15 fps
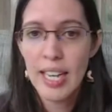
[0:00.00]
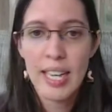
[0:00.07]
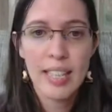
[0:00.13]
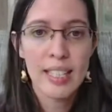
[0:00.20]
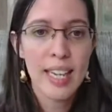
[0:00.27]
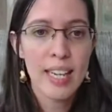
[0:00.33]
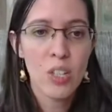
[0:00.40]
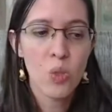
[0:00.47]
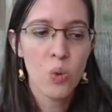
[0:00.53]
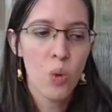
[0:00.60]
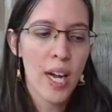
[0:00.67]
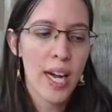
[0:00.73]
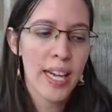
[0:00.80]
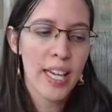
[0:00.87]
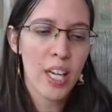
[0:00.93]
That's
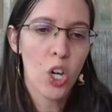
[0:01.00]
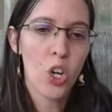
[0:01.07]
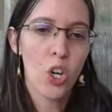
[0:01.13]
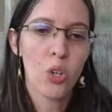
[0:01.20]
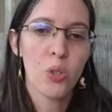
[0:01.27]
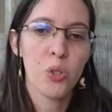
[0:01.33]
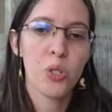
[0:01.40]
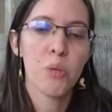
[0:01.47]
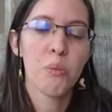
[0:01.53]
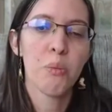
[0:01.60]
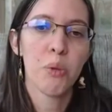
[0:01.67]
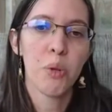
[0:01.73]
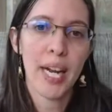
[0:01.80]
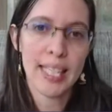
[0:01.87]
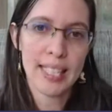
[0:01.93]
why it calls
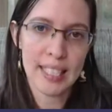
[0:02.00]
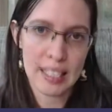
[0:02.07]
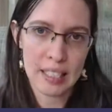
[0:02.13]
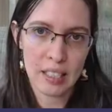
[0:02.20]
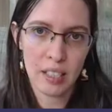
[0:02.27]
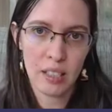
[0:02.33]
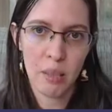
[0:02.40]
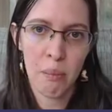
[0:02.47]
practice.